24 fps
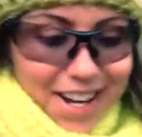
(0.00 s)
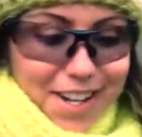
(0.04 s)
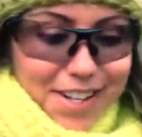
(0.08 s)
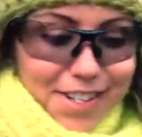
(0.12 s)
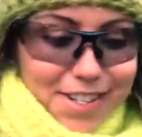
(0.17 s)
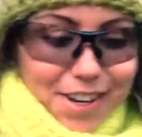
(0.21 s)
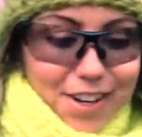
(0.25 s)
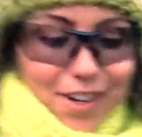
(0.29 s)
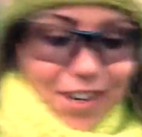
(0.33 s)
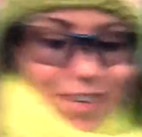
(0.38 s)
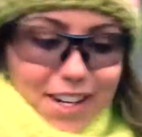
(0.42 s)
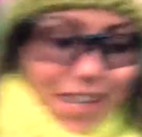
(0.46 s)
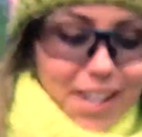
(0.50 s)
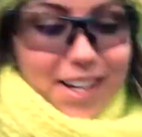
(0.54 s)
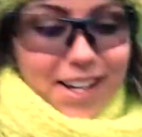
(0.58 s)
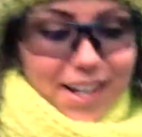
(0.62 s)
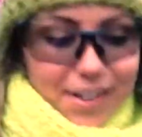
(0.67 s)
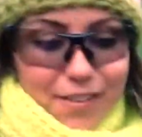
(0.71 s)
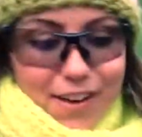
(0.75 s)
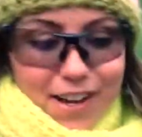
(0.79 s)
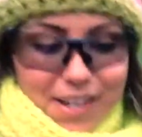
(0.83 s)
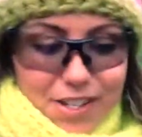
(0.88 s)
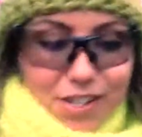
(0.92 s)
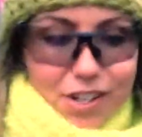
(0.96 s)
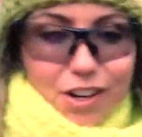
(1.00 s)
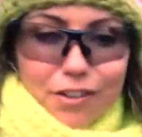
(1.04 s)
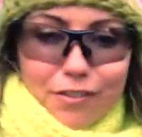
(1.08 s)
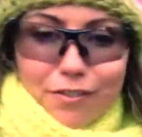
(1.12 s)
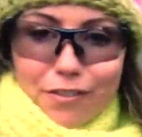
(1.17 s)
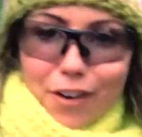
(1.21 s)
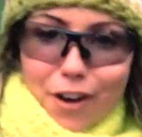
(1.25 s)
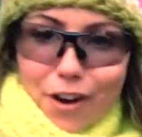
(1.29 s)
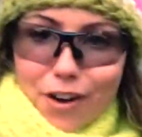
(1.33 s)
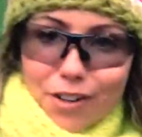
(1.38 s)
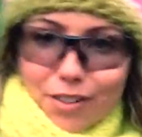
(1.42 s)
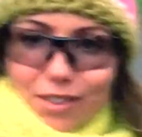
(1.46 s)
So give us your
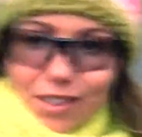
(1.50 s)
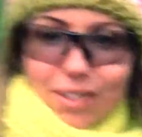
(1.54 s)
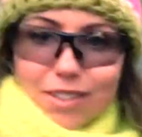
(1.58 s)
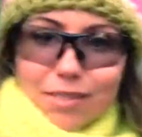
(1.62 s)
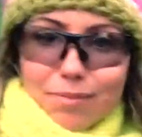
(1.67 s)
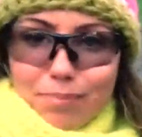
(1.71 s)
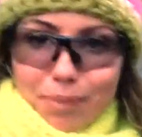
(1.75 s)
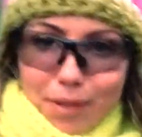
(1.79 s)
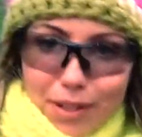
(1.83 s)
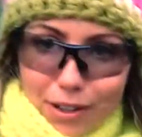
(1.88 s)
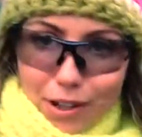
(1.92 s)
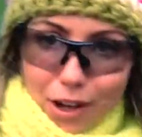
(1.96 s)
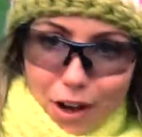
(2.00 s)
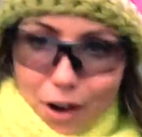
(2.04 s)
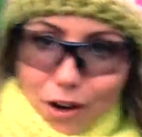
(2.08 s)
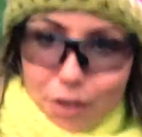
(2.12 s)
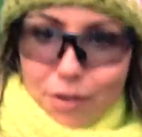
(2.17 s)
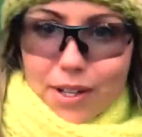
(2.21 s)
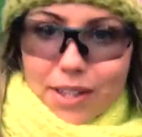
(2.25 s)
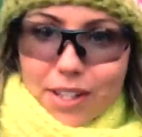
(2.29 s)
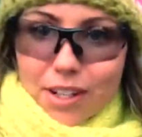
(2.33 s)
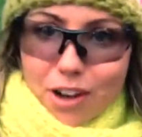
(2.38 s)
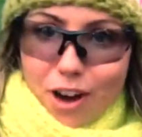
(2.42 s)
vote below in the